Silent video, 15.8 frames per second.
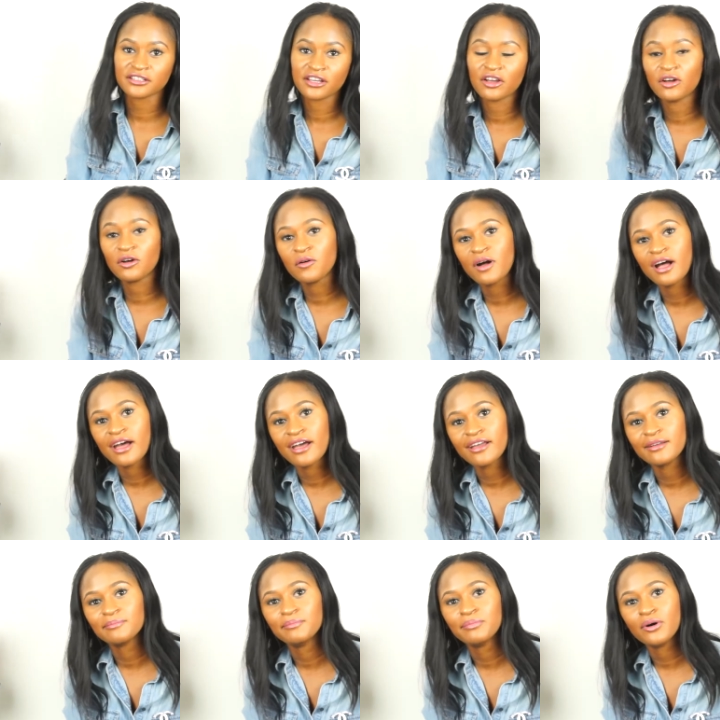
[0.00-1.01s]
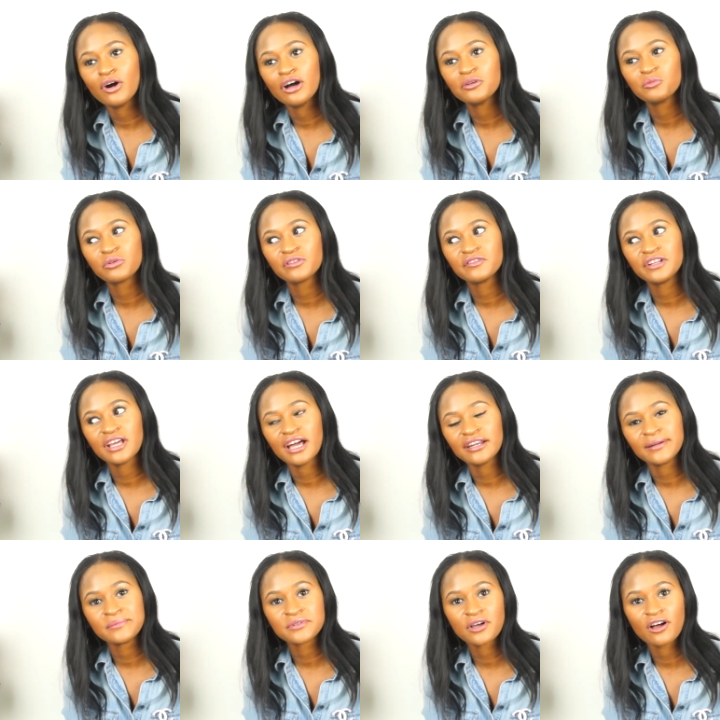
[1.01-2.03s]
ago, I bought one of the
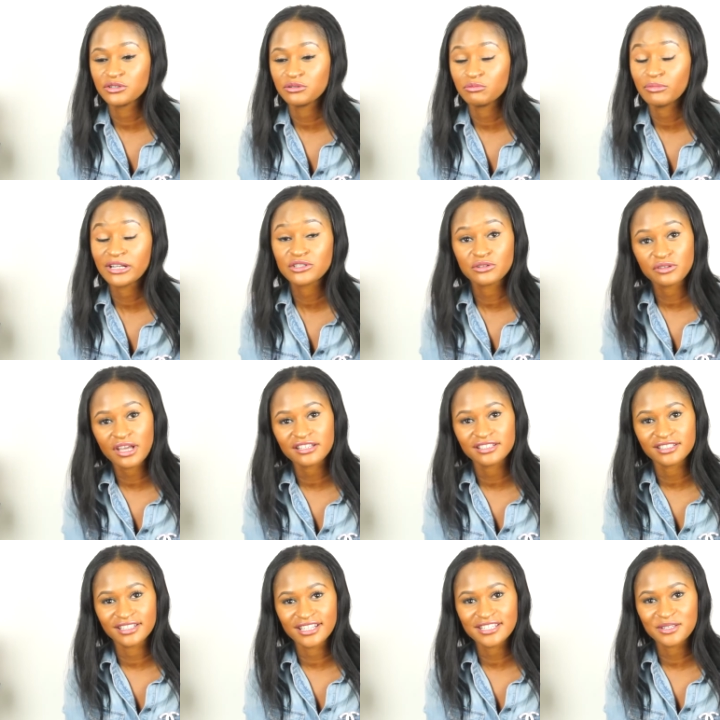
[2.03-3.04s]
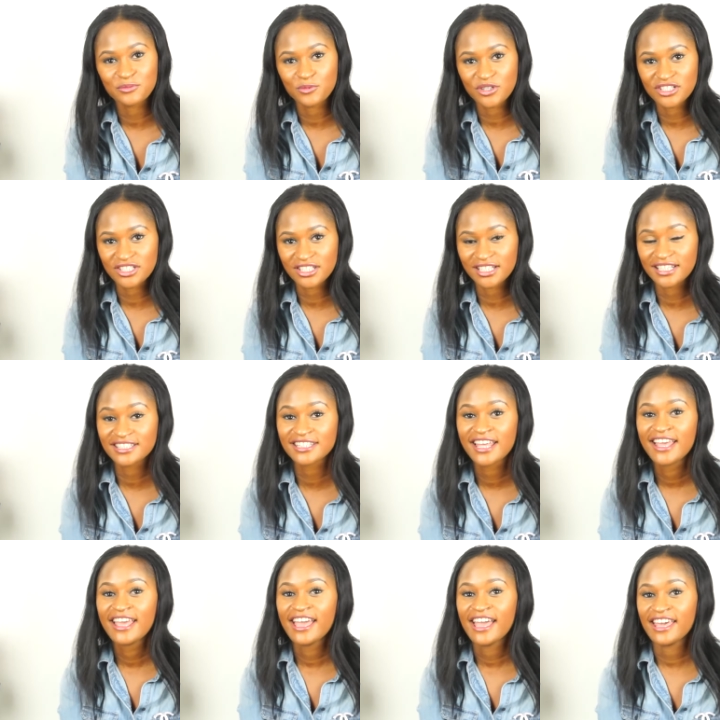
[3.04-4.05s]
items off my two thousand eighteen wish list,
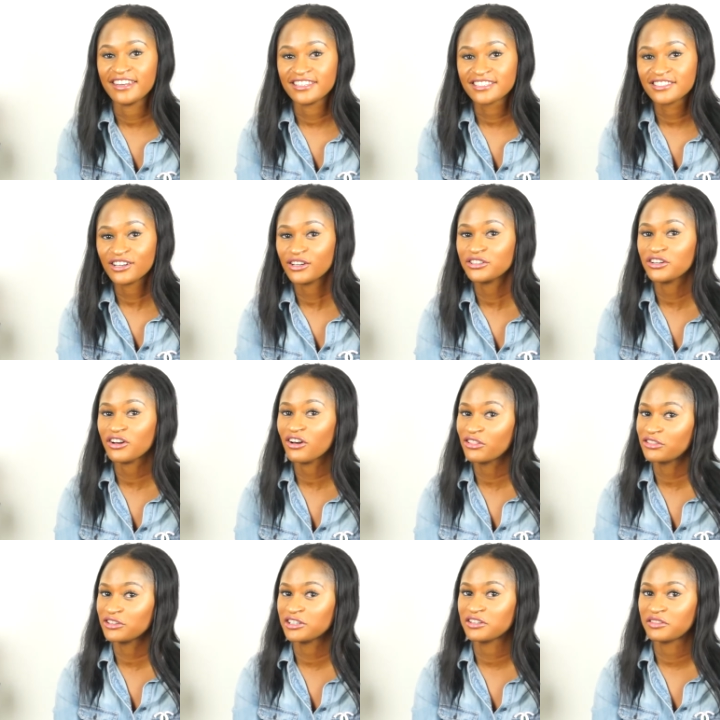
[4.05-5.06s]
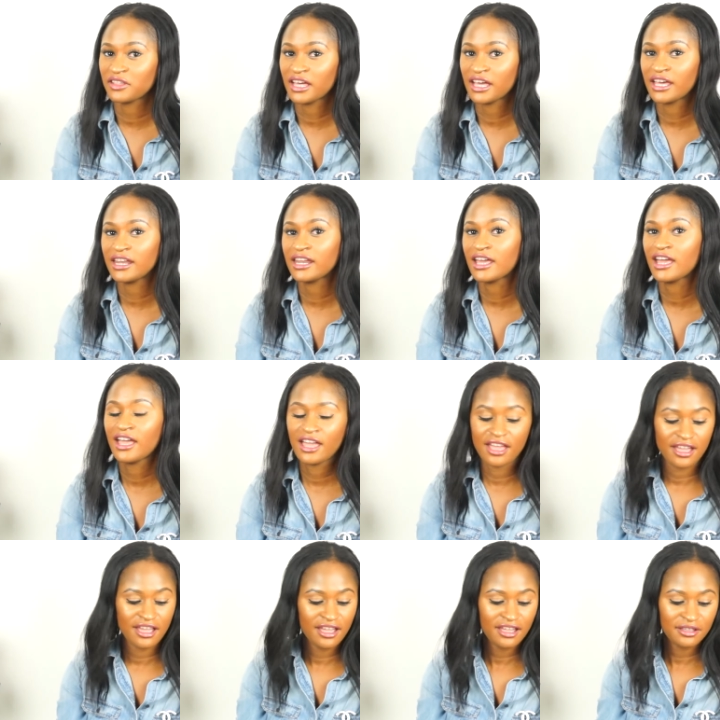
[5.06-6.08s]
and it's none other than
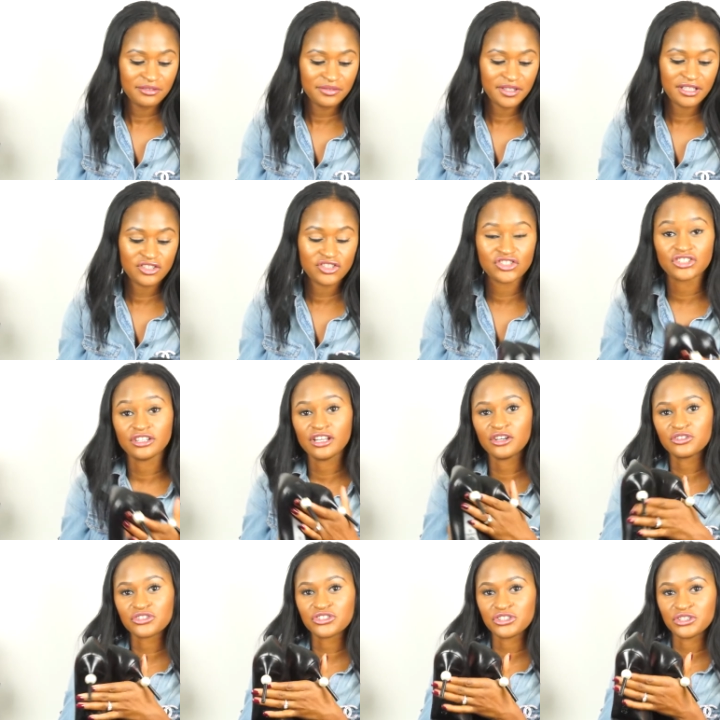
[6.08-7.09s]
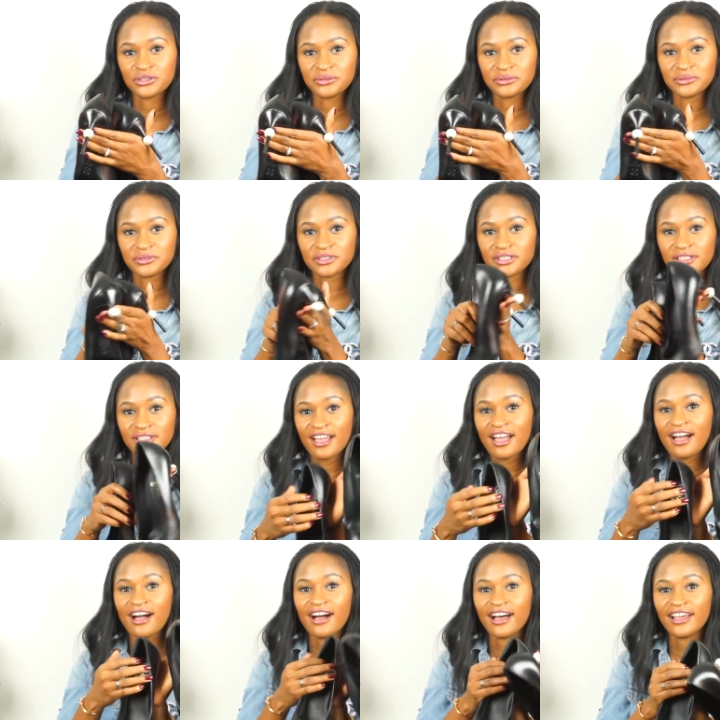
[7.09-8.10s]
these Chanel shoes.
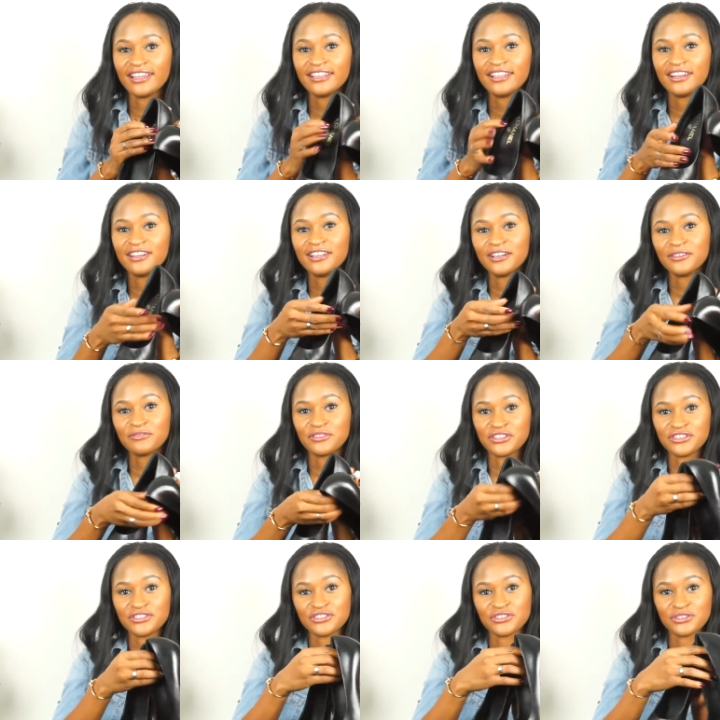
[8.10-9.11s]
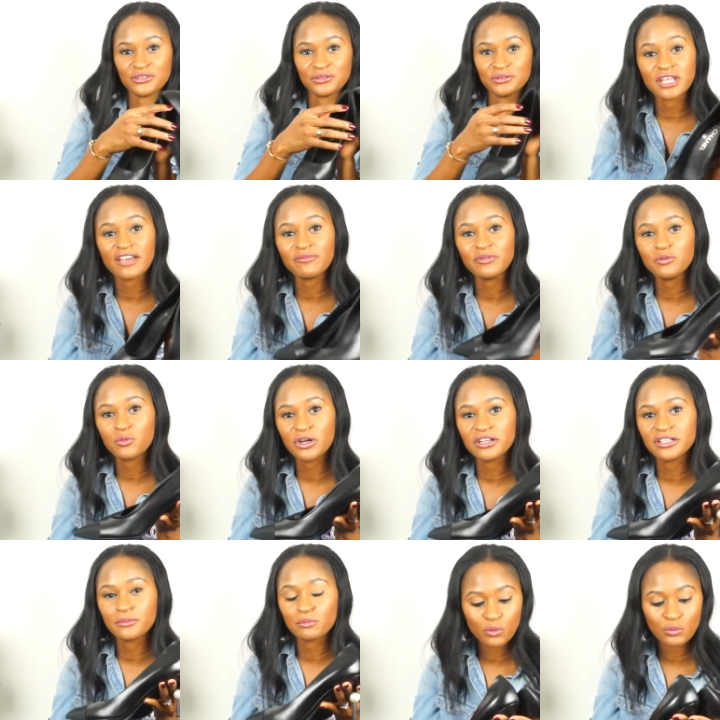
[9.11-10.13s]
I love these shoes. I've been wearing
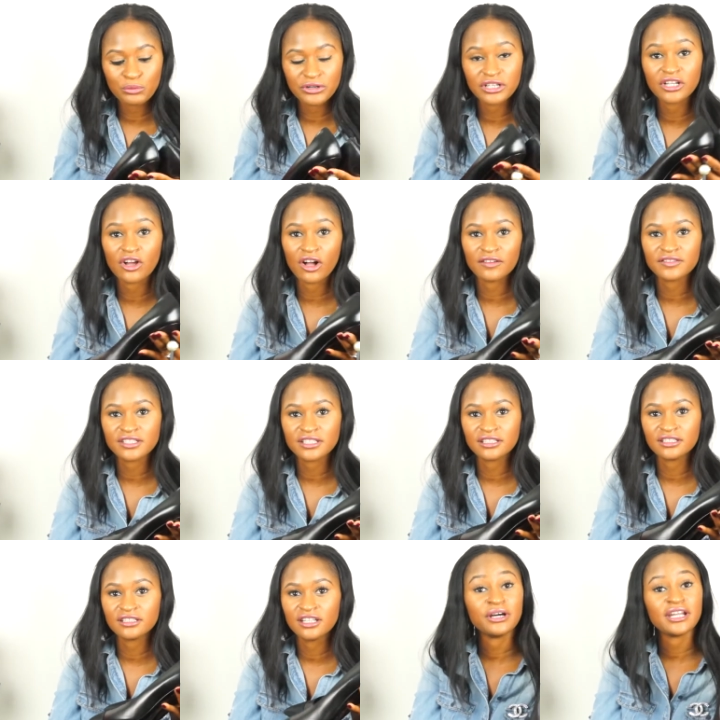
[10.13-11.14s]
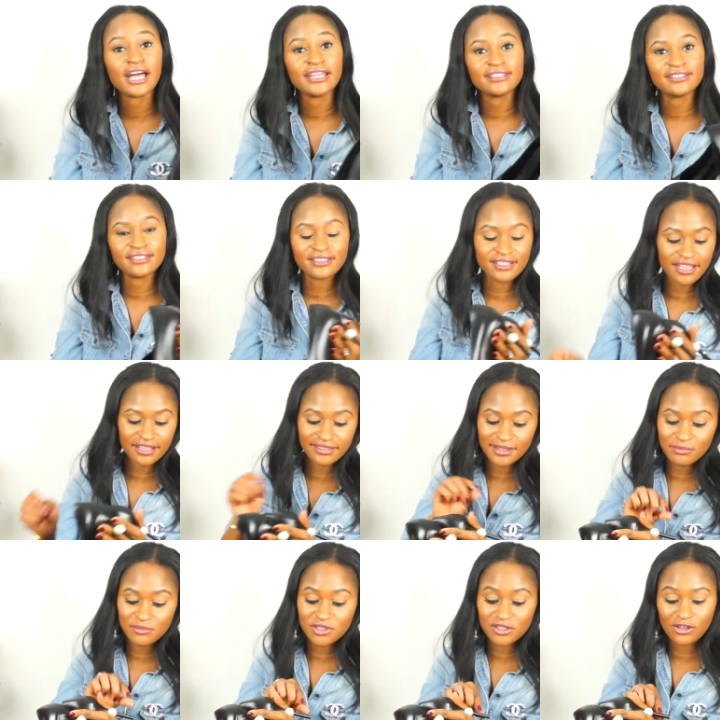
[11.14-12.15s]
them pretty often, but I did get
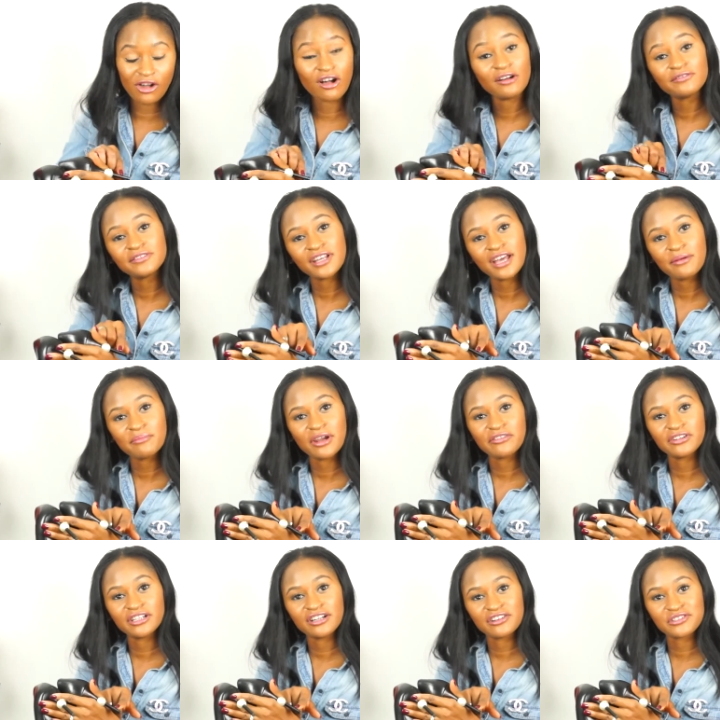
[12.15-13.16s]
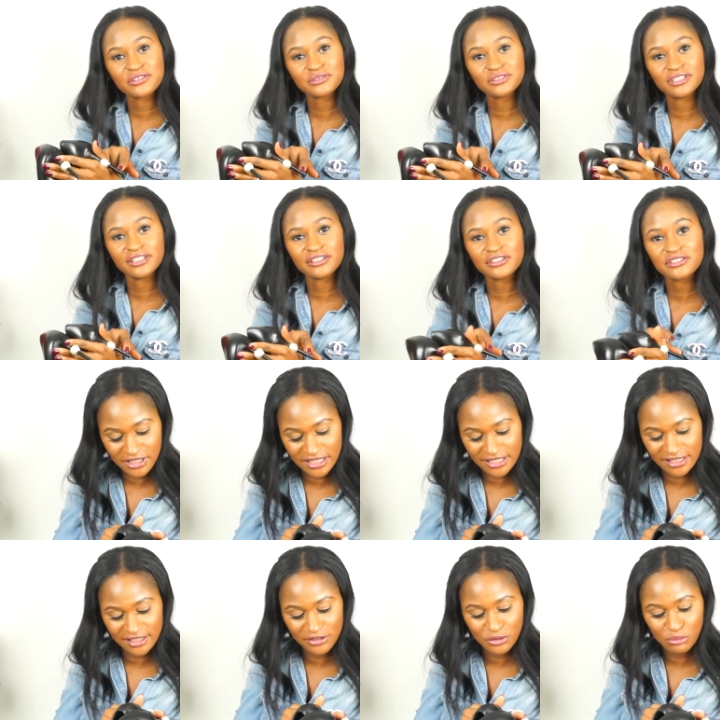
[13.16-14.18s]
them scoffed at my rehearsal dinner, so that's
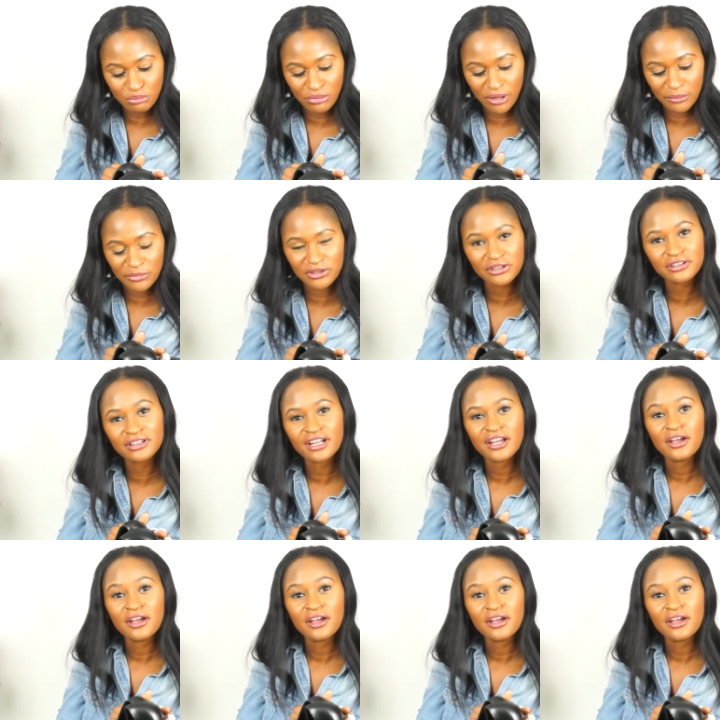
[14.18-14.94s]
a little bummer.